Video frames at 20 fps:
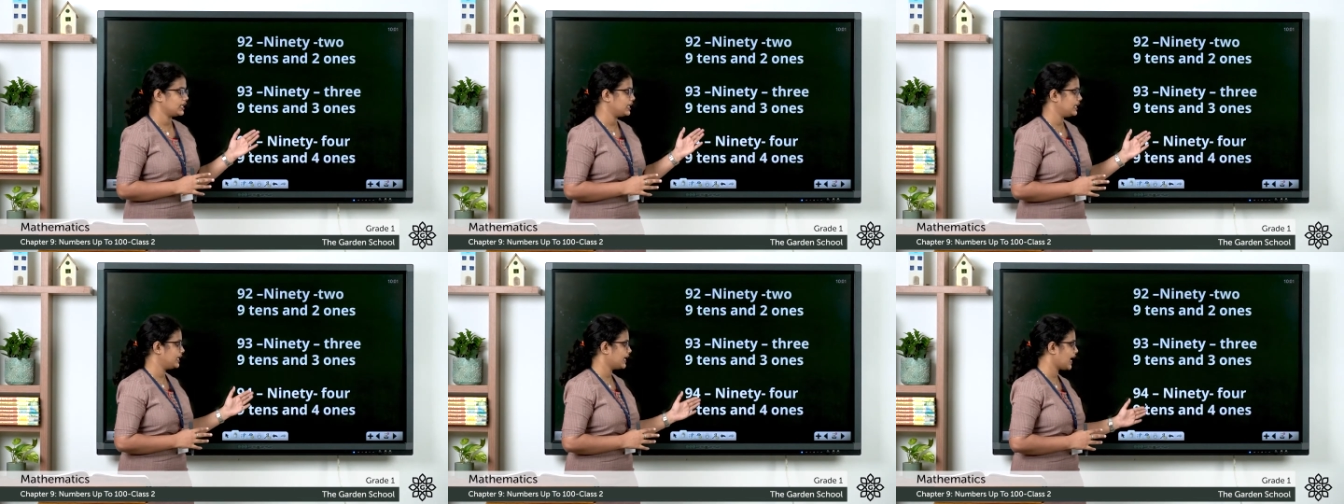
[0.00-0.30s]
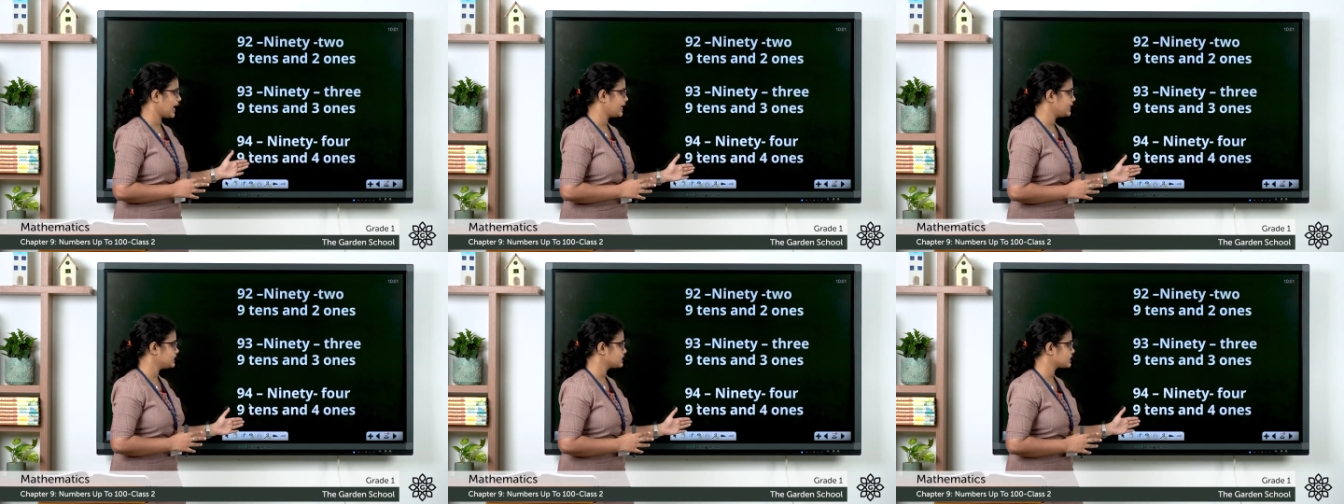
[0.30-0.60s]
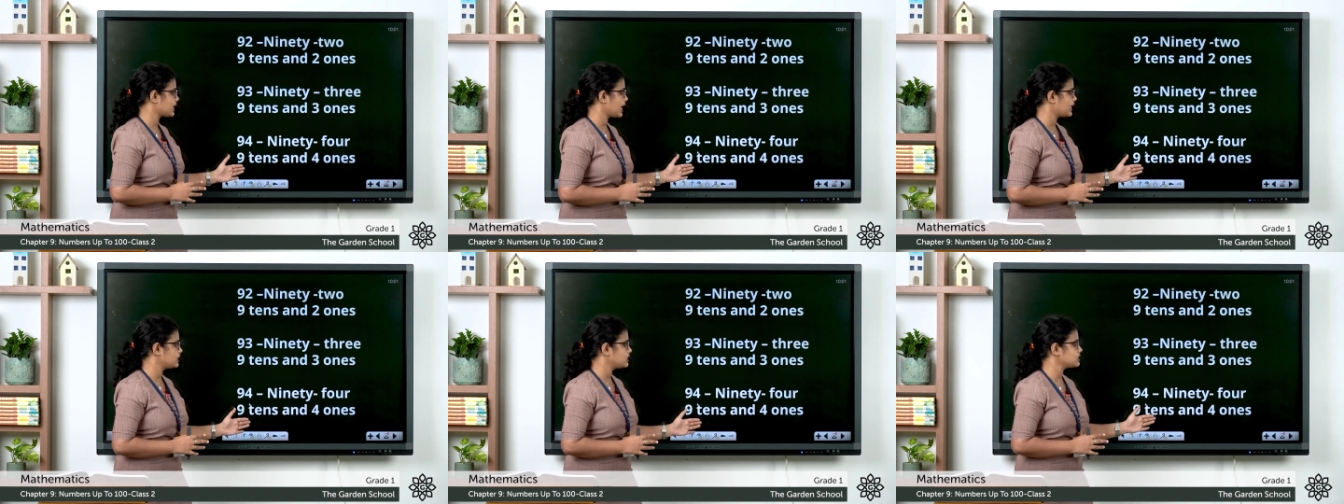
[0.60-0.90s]
9
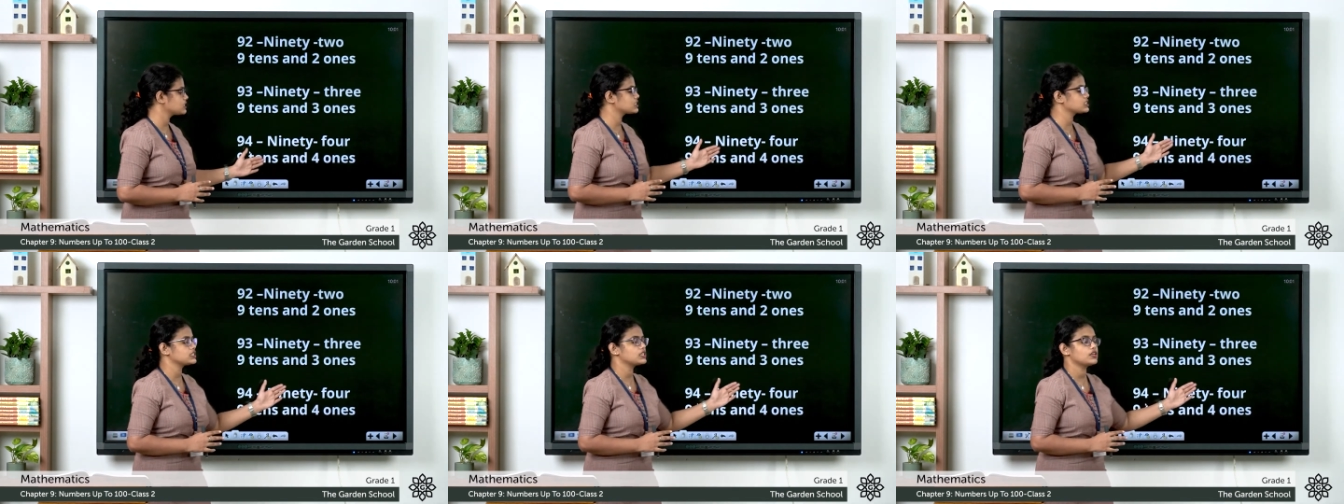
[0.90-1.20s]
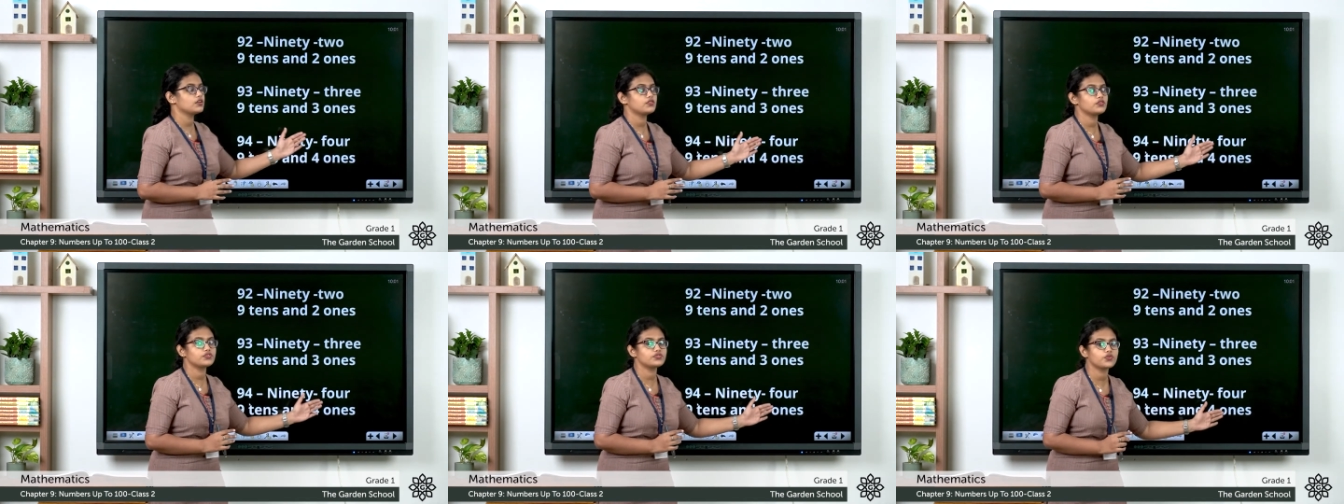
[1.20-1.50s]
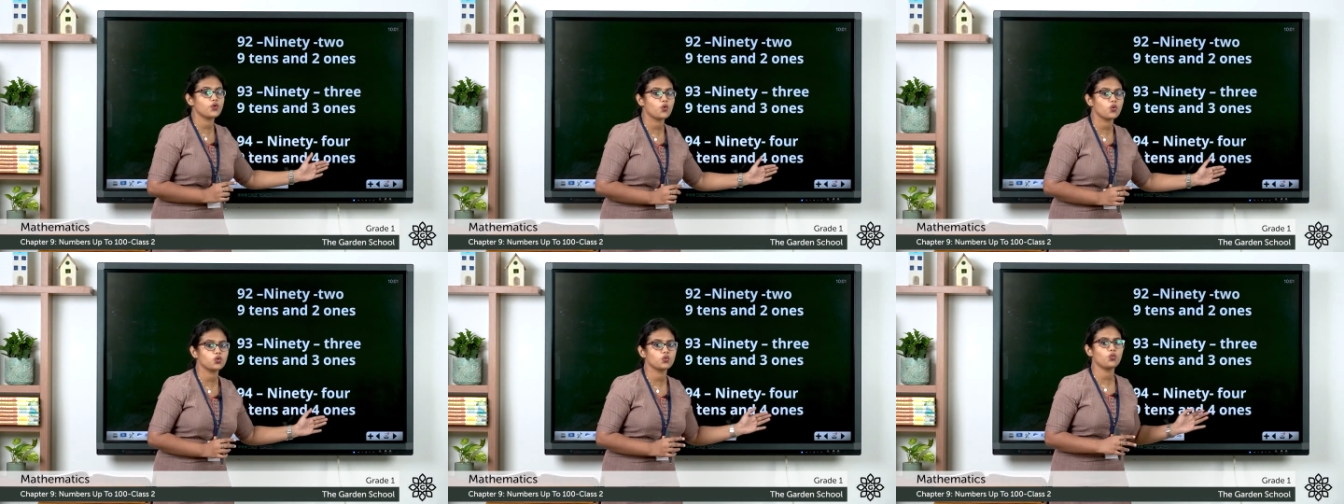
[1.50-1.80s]
tens,
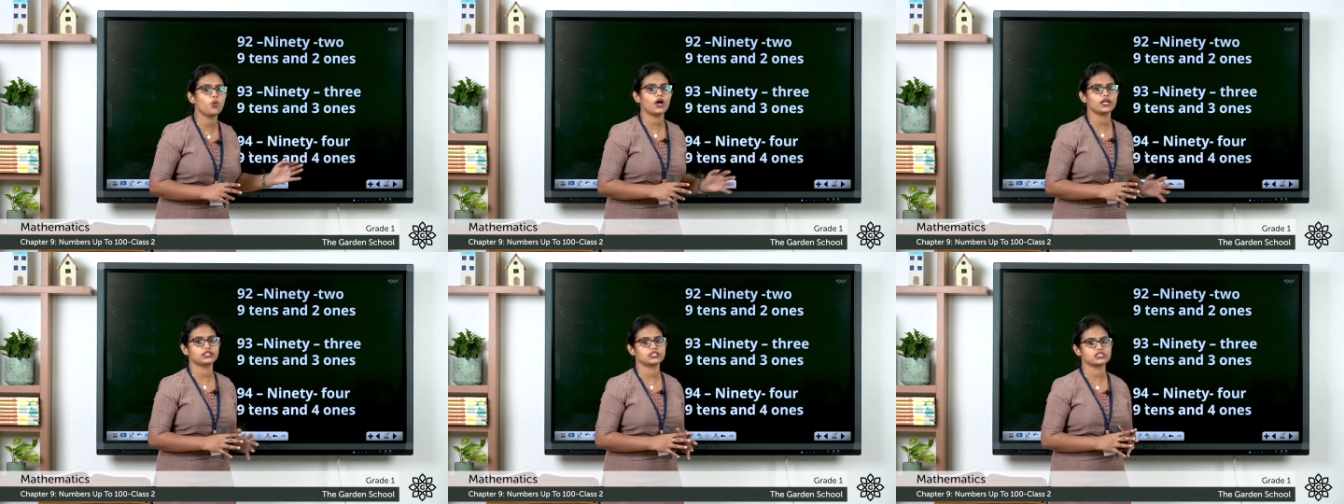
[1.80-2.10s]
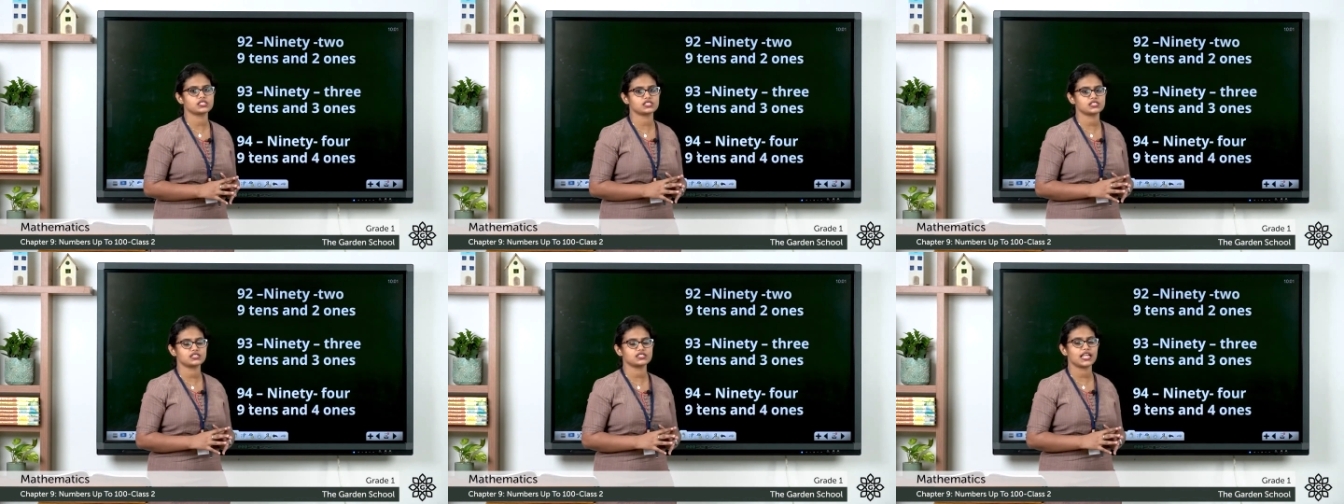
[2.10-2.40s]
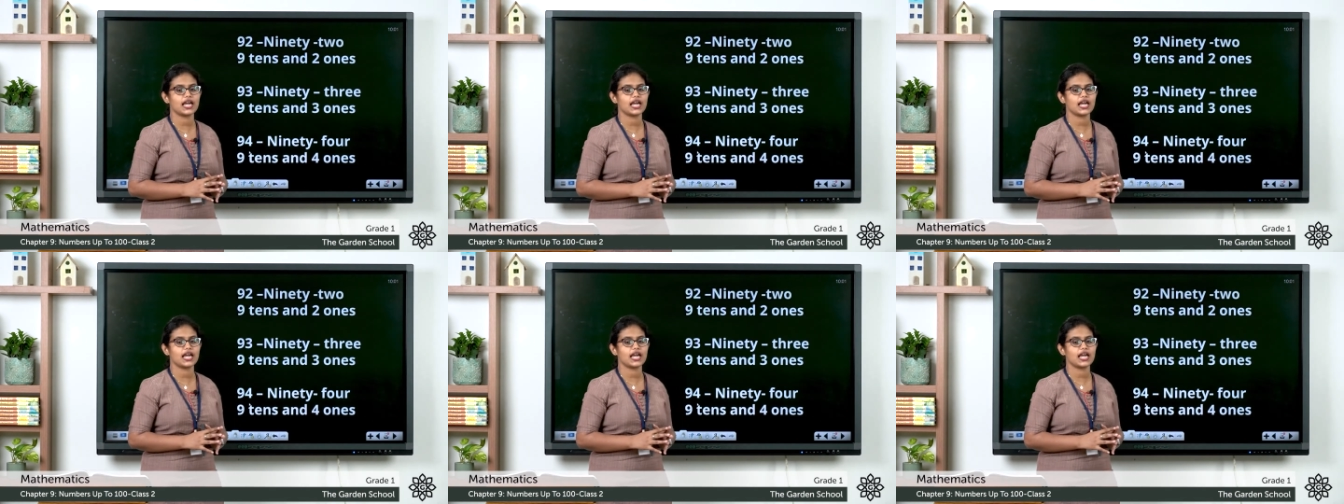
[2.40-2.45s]
4 ones.